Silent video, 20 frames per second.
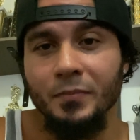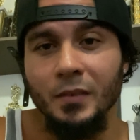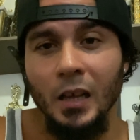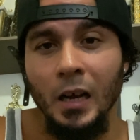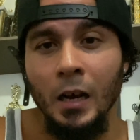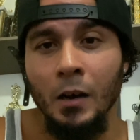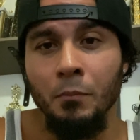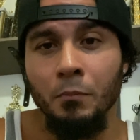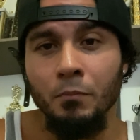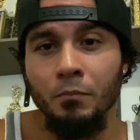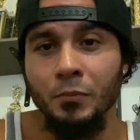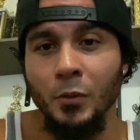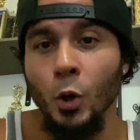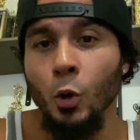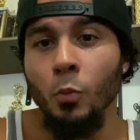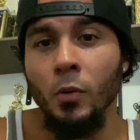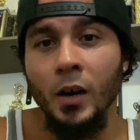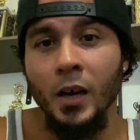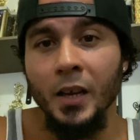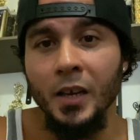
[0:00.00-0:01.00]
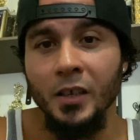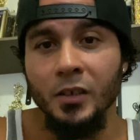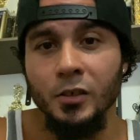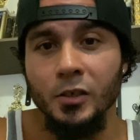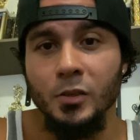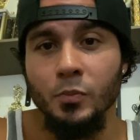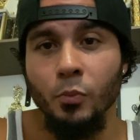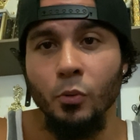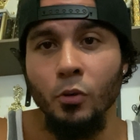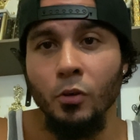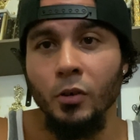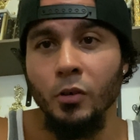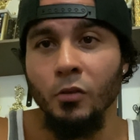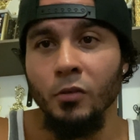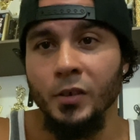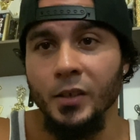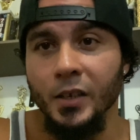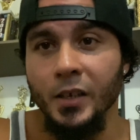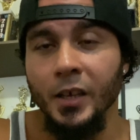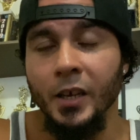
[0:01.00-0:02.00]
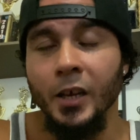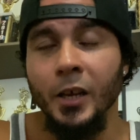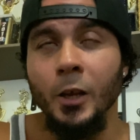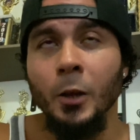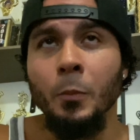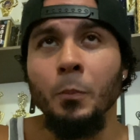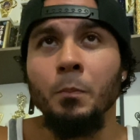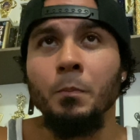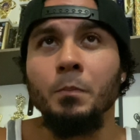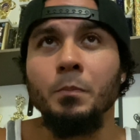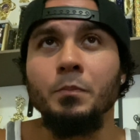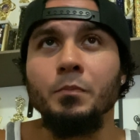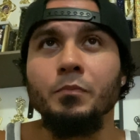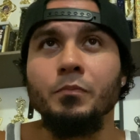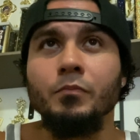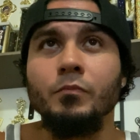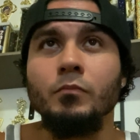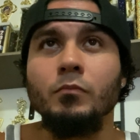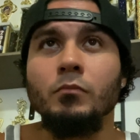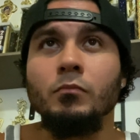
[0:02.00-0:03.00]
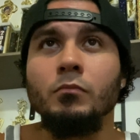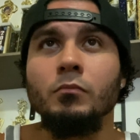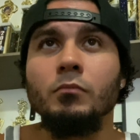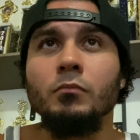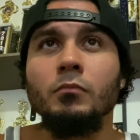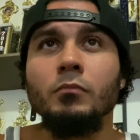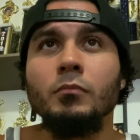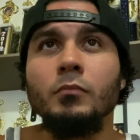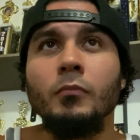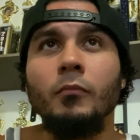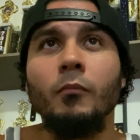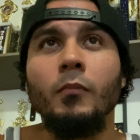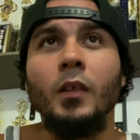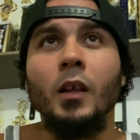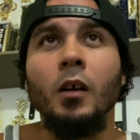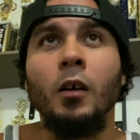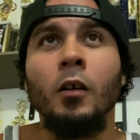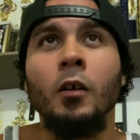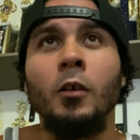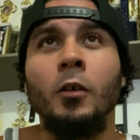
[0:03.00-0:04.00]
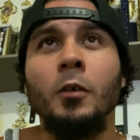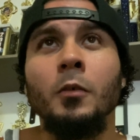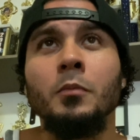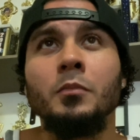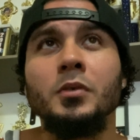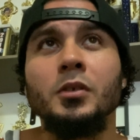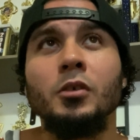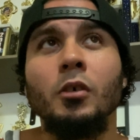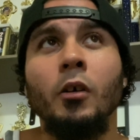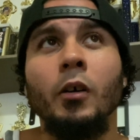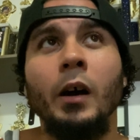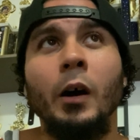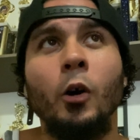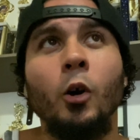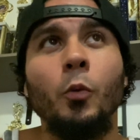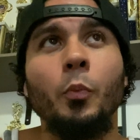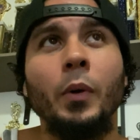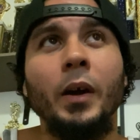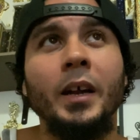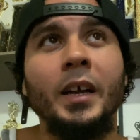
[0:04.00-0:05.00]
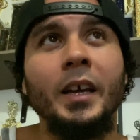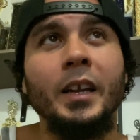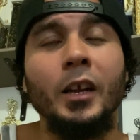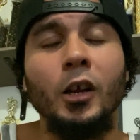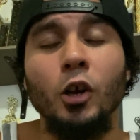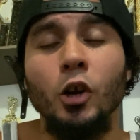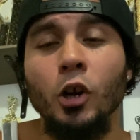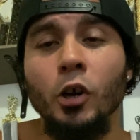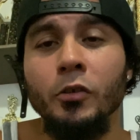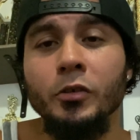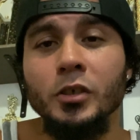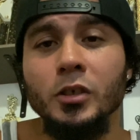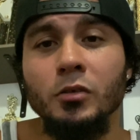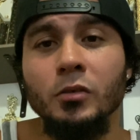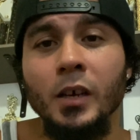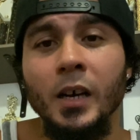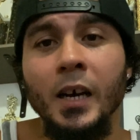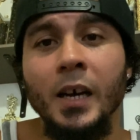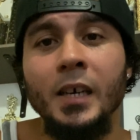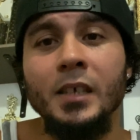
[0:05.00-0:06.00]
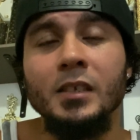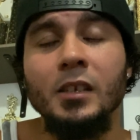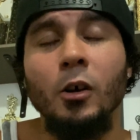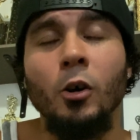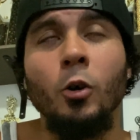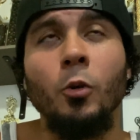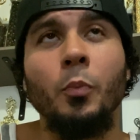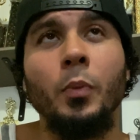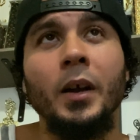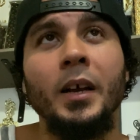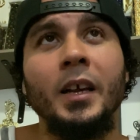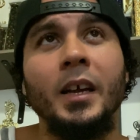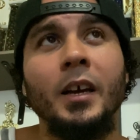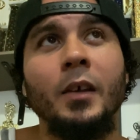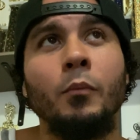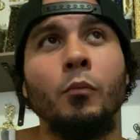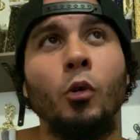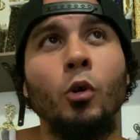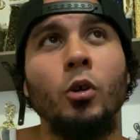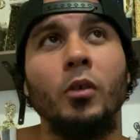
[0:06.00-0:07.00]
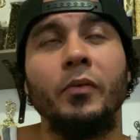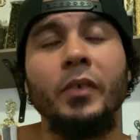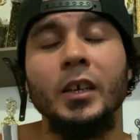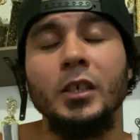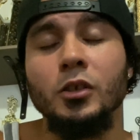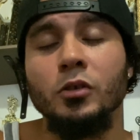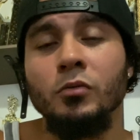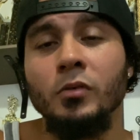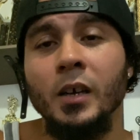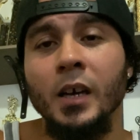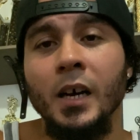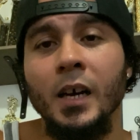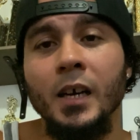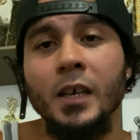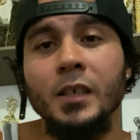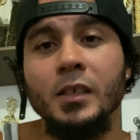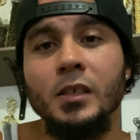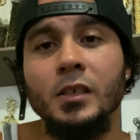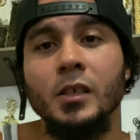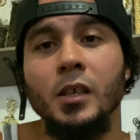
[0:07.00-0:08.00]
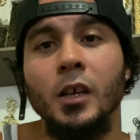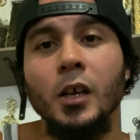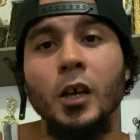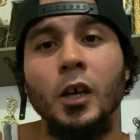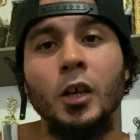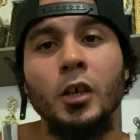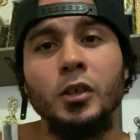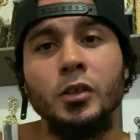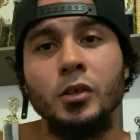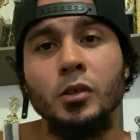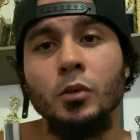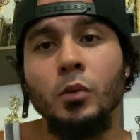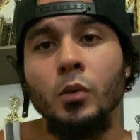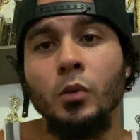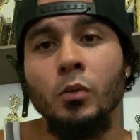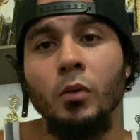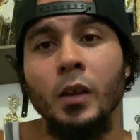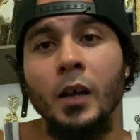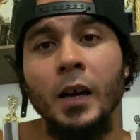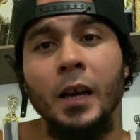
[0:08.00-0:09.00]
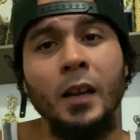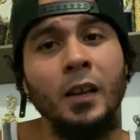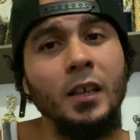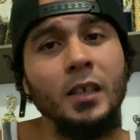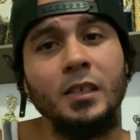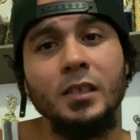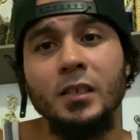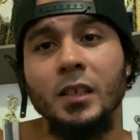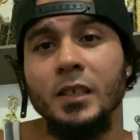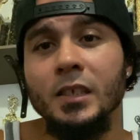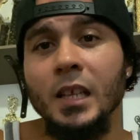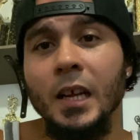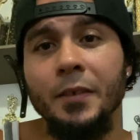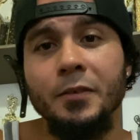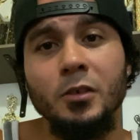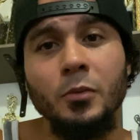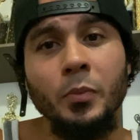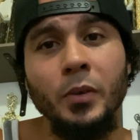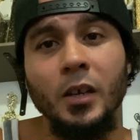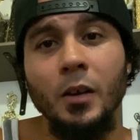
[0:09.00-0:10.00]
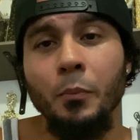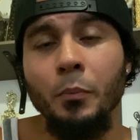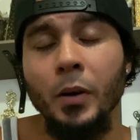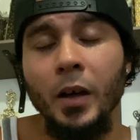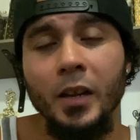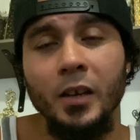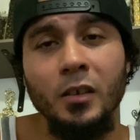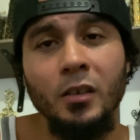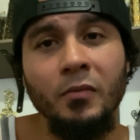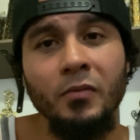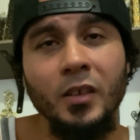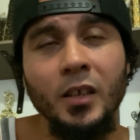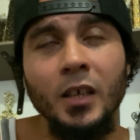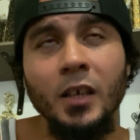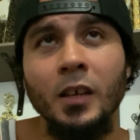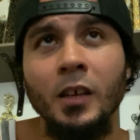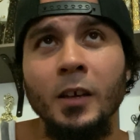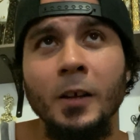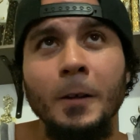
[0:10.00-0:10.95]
I'm nobody in the sport or in the game. So I hope I can encourage you guys. I hope I can motivate you guys to do that. And listen, it doesn't have to be competitively,